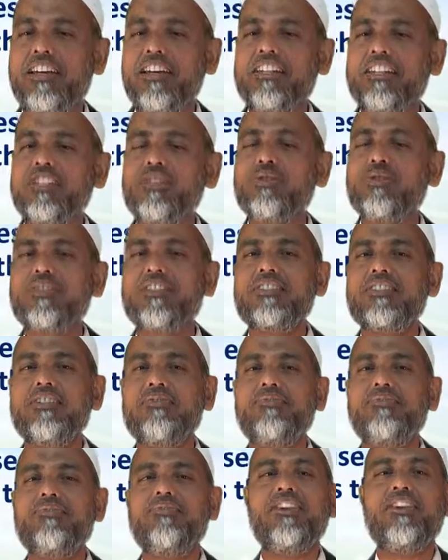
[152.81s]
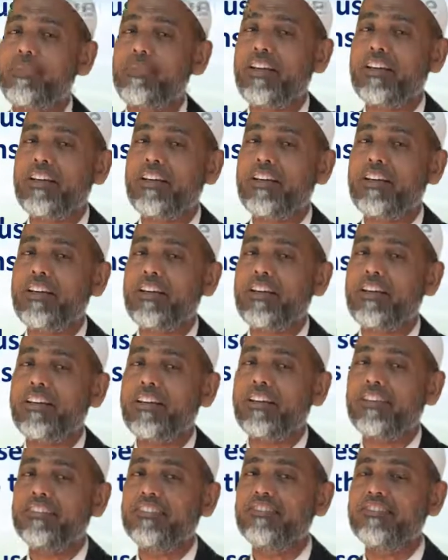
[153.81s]
It uses the faces of
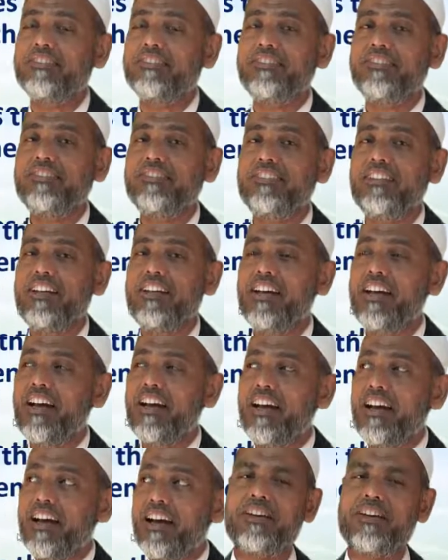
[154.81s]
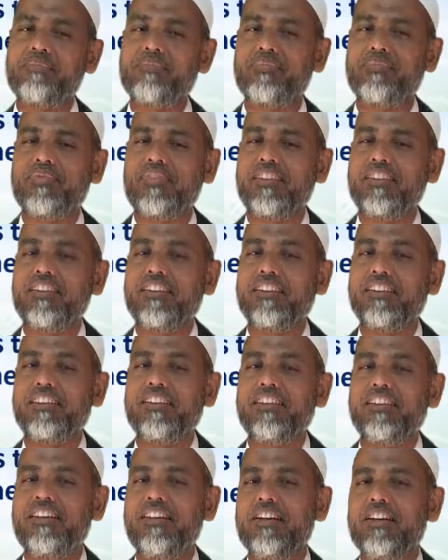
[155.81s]
letters and joins them.
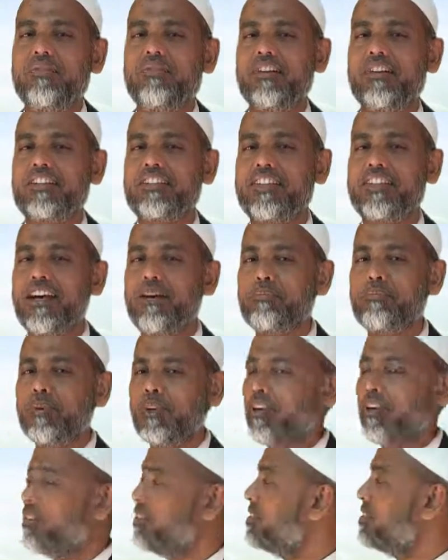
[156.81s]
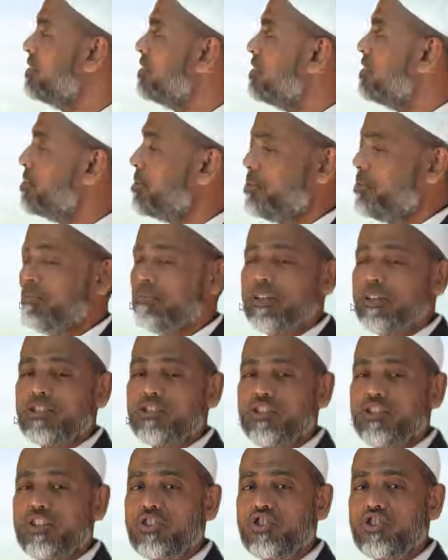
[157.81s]
For example,
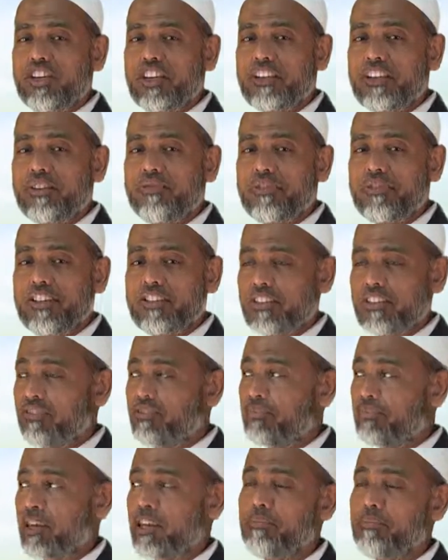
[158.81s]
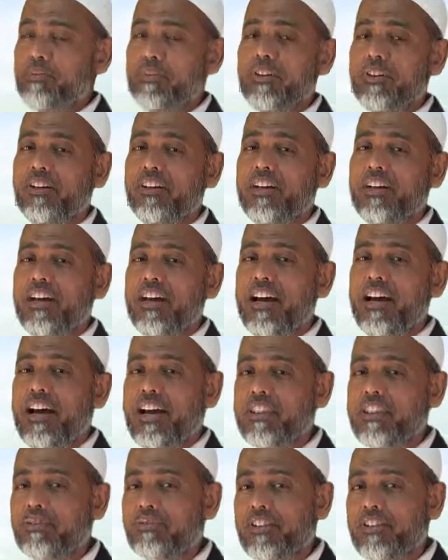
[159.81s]
Masjid, take the face of Meen
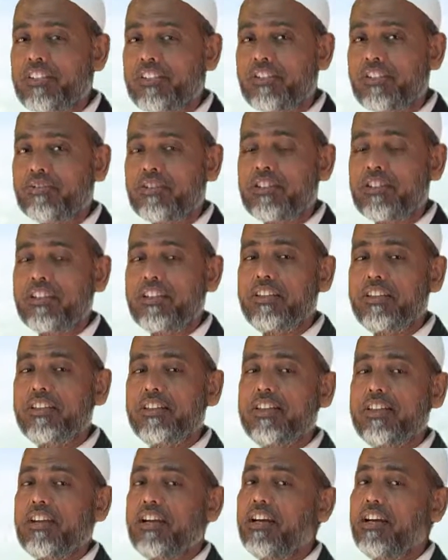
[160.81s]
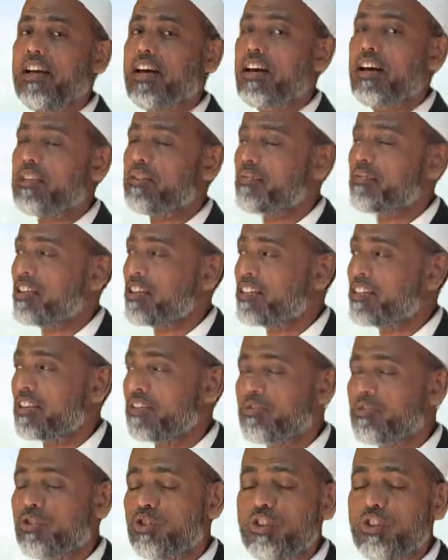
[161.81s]
and the face of Seen and the face of
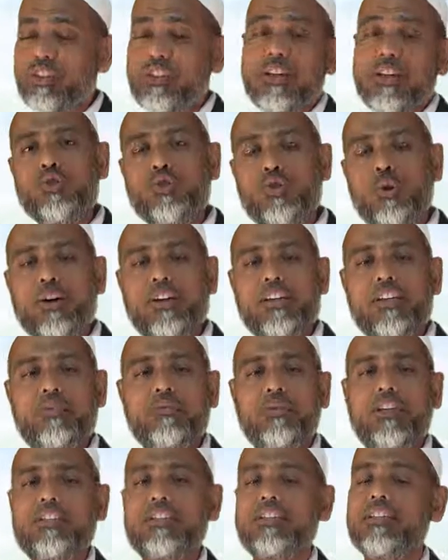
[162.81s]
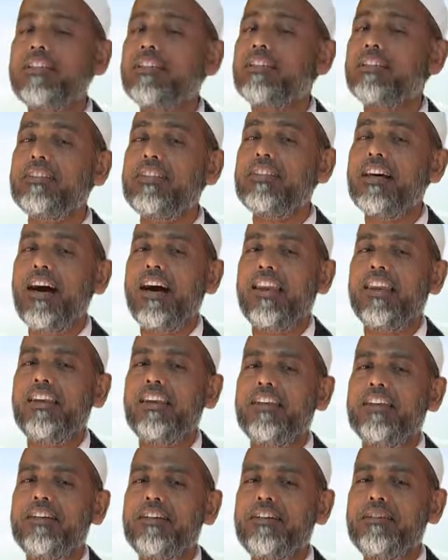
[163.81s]
Jeen, join it with Dal,
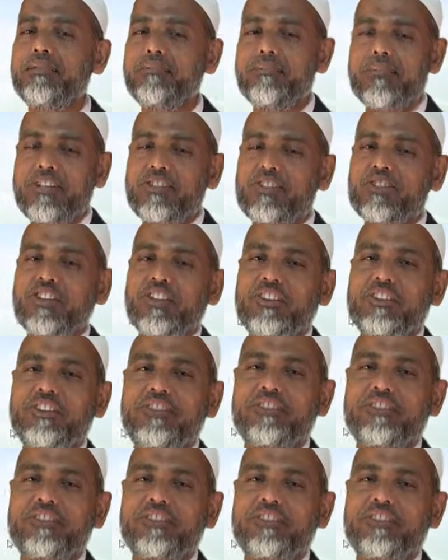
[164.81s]
Masjid.